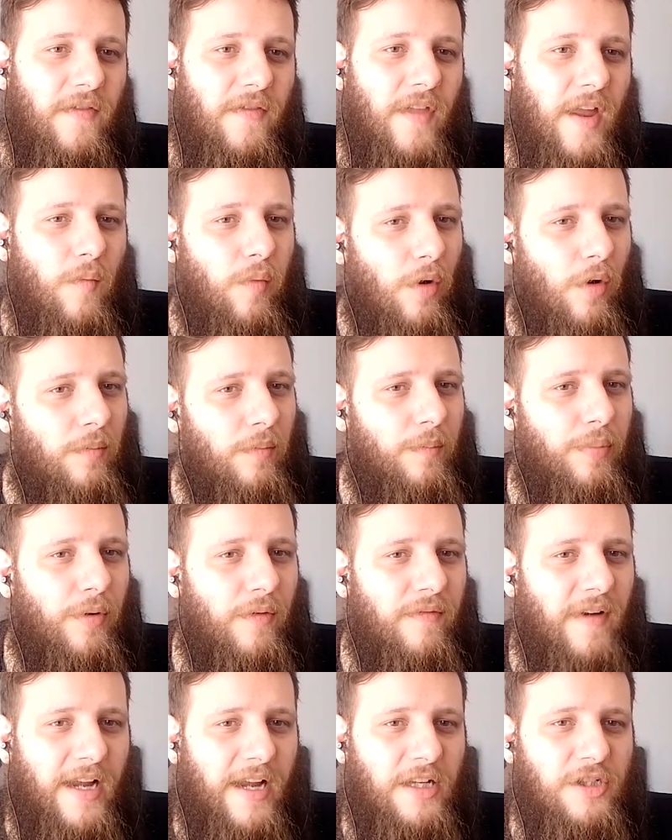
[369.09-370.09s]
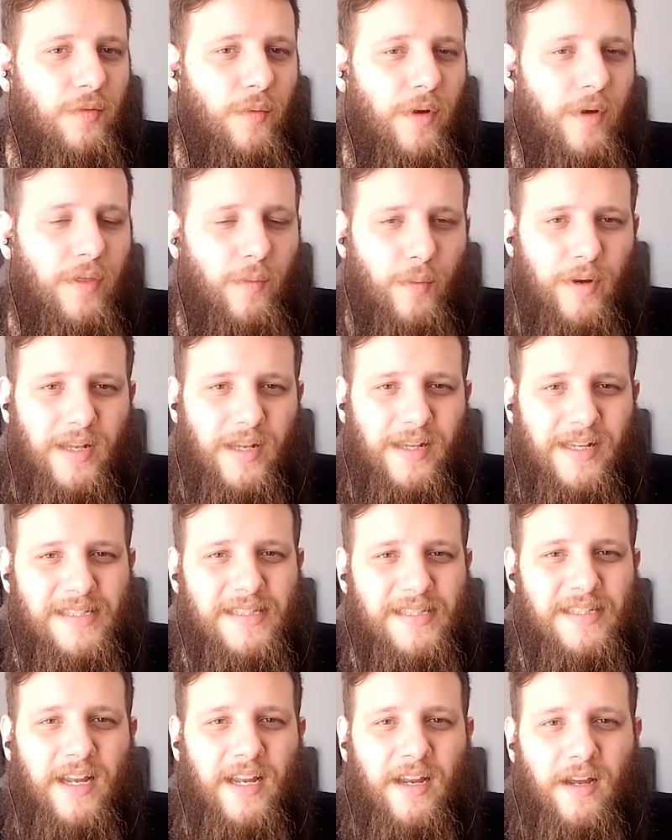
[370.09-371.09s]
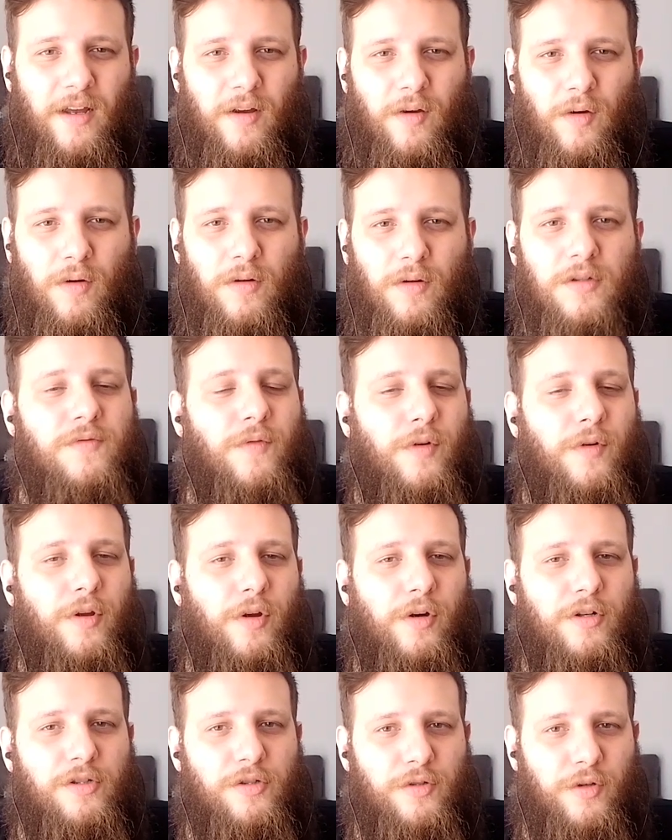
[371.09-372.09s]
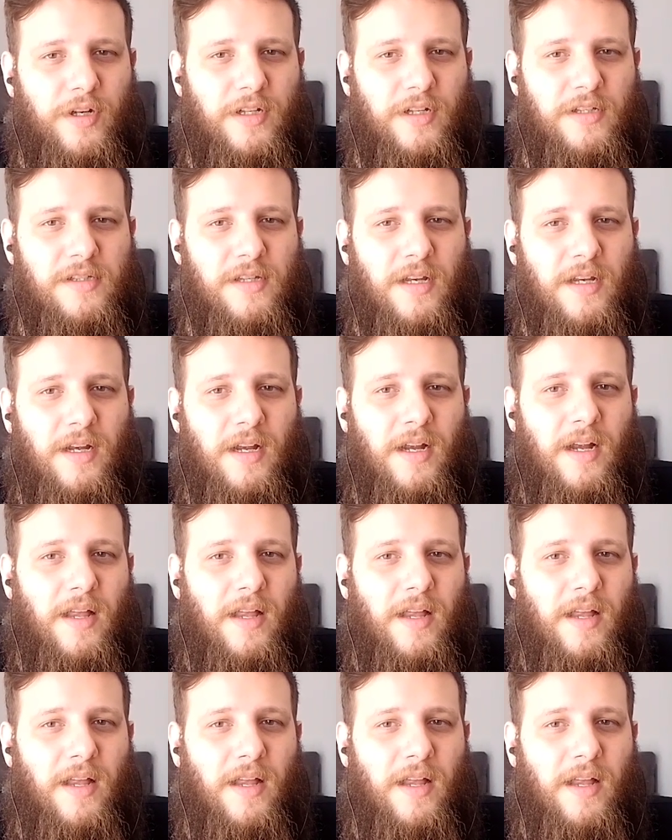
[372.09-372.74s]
they won't provide you with realistic goals for your students.